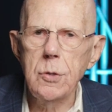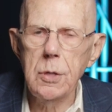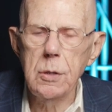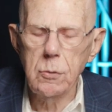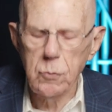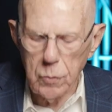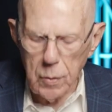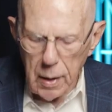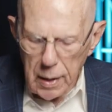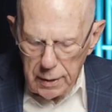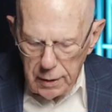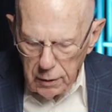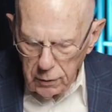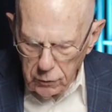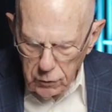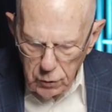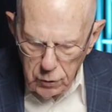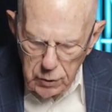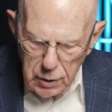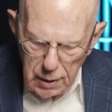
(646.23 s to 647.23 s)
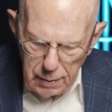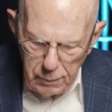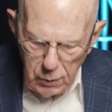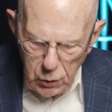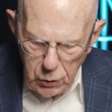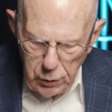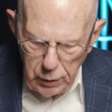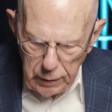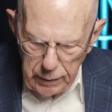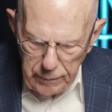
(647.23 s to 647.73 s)
He's writing to
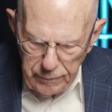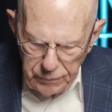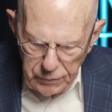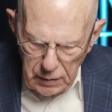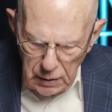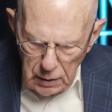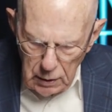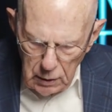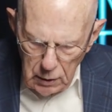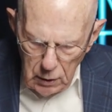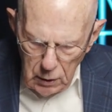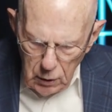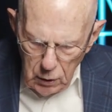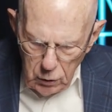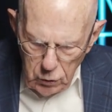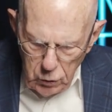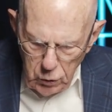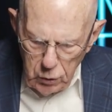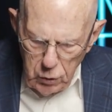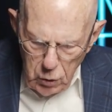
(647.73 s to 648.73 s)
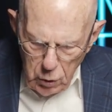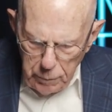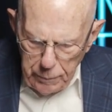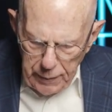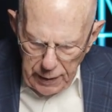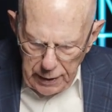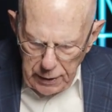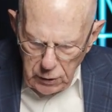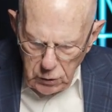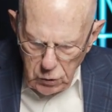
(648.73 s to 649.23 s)
Timothy Do your
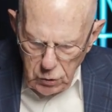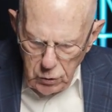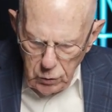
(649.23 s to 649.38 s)
best